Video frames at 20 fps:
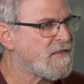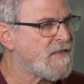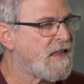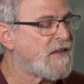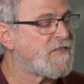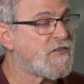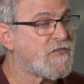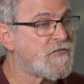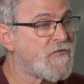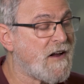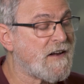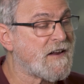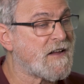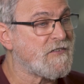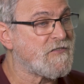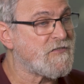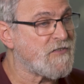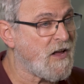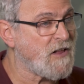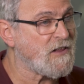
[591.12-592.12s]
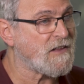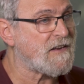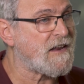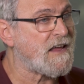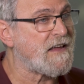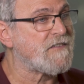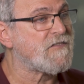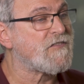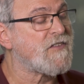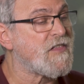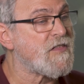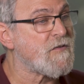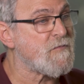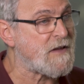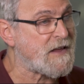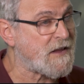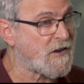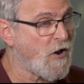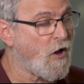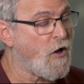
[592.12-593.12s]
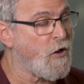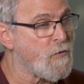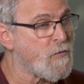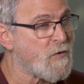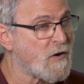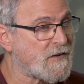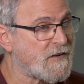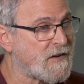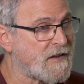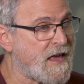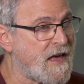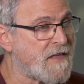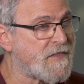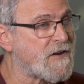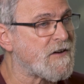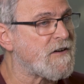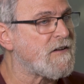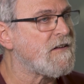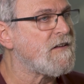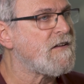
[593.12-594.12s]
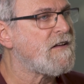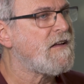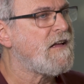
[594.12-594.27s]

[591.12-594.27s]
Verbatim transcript: let's just try to consolidate so that we can all work together.